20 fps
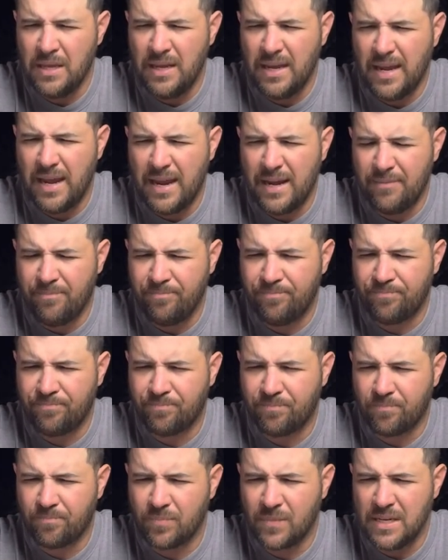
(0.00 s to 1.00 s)
And
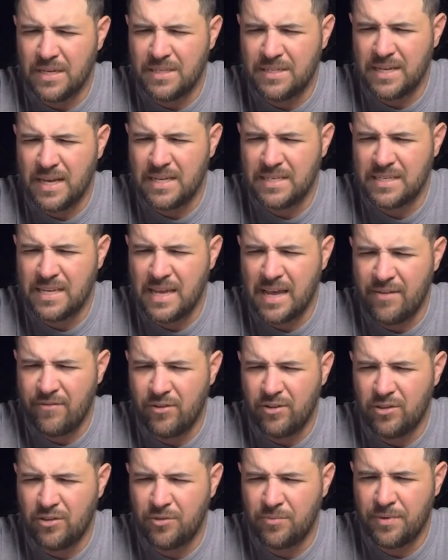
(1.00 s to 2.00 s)
it does have a
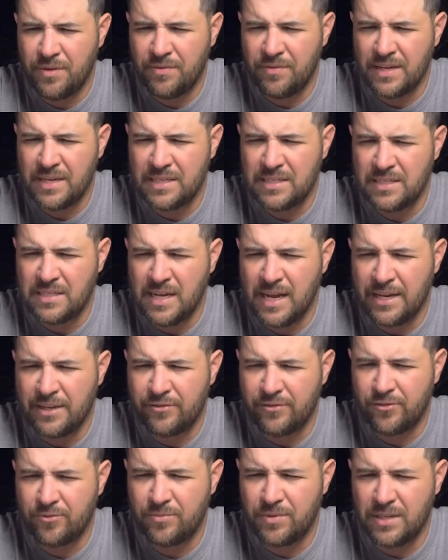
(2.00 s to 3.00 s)
little bit of that
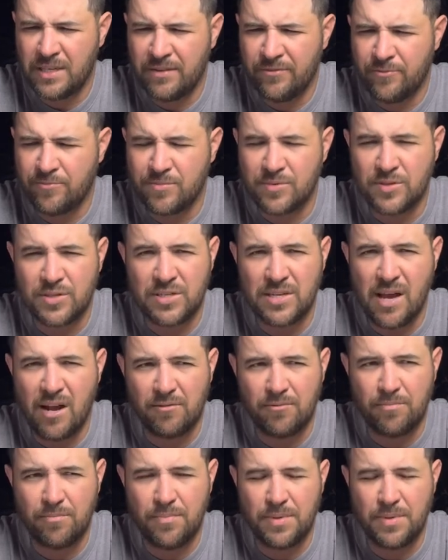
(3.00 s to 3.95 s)
taste from you get from skunk